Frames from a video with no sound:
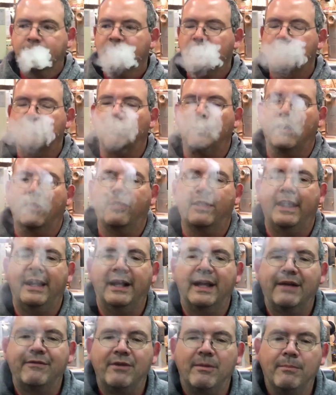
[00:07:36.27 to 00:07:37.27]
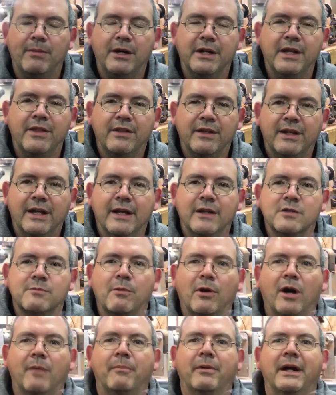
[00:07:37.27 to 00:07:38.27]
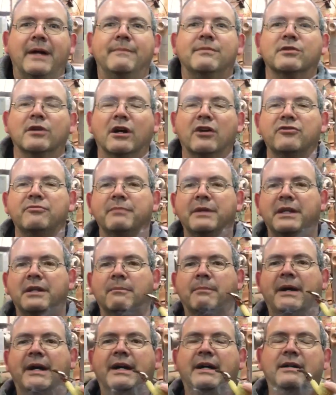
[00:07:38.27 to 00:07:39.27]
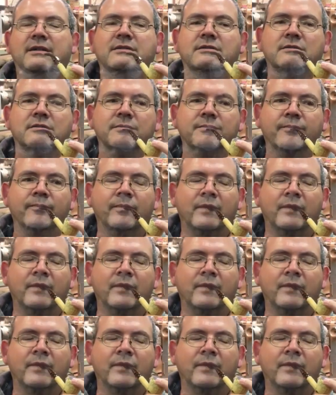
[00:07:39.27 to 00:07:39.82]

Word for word: Just want to thank everybody that has bought pipes off of me in the past.